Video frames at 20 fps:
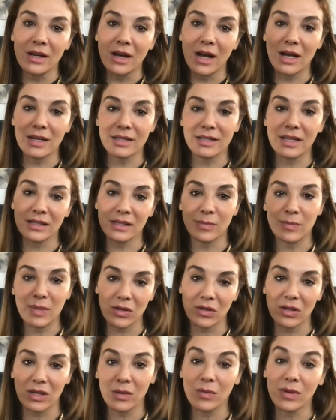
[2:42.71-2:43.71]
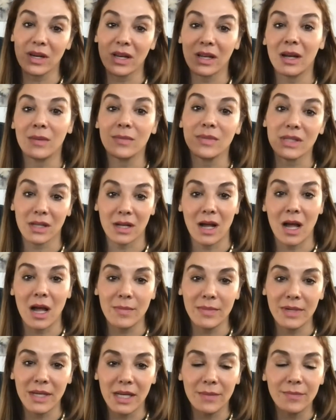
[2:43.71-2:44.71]
uh, sensibility when it comes to
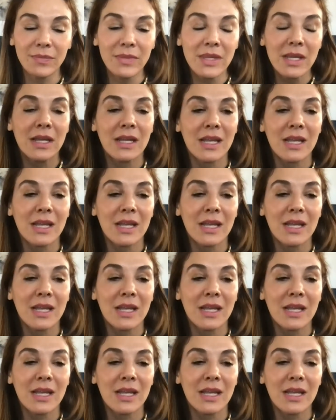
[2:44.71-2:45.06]
comedy